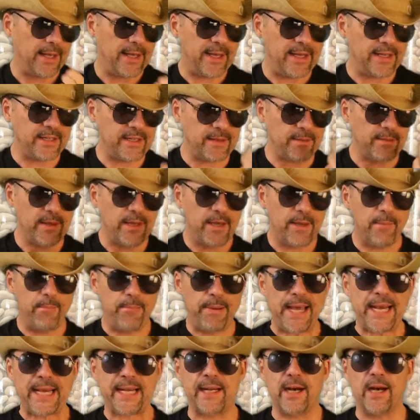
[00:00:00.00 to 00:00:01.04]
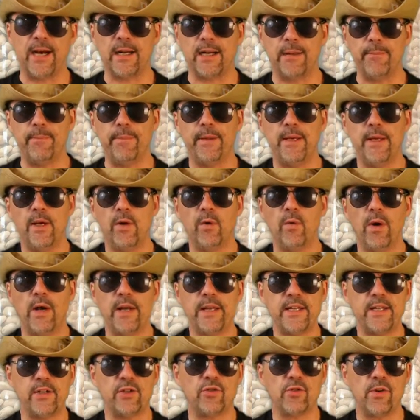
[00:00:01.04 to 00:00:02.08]
and you peck on them
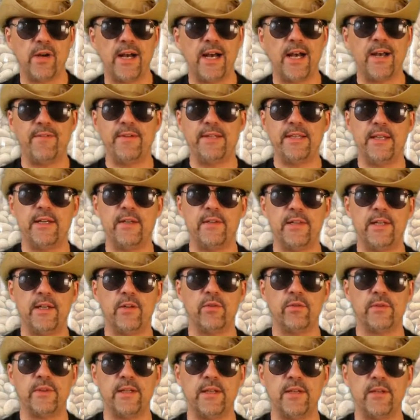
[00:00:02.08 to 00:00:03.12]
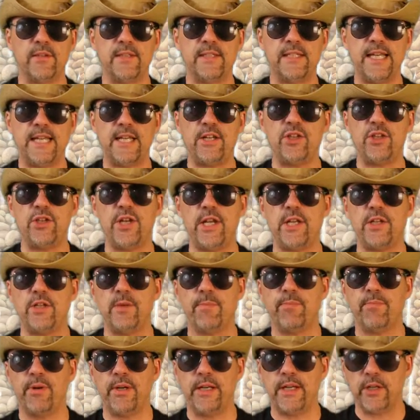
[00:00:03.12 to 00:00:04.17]
while you drive and they'll, they'll satiate you
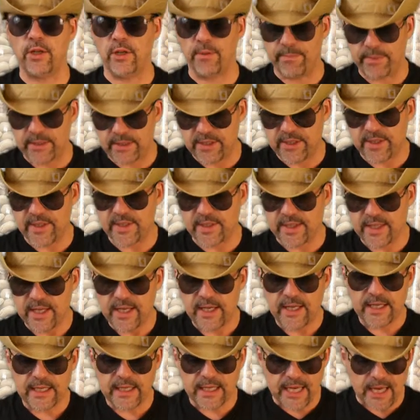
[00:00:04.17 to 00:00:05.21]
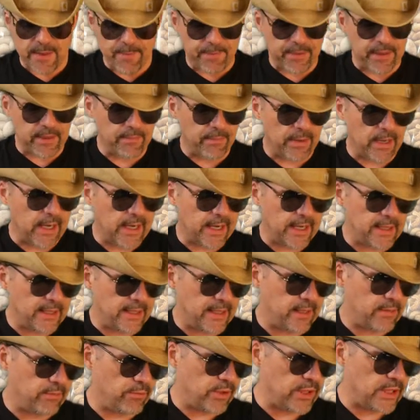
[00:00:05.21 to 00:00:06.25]
pretty good. But just keep in mind
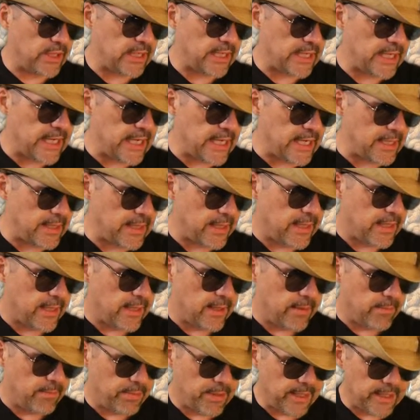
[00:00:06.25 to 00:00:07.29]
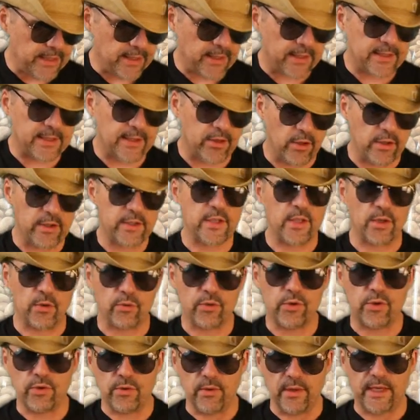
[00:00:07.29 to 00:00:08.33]
that when you eat peanuts and
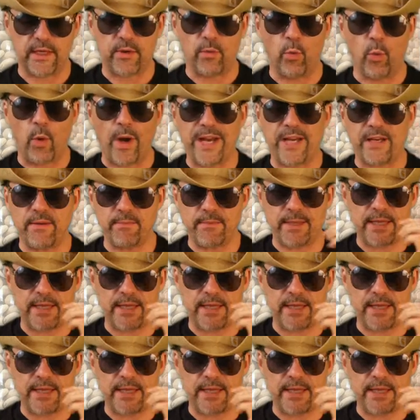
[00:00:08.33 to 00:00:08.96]
also like white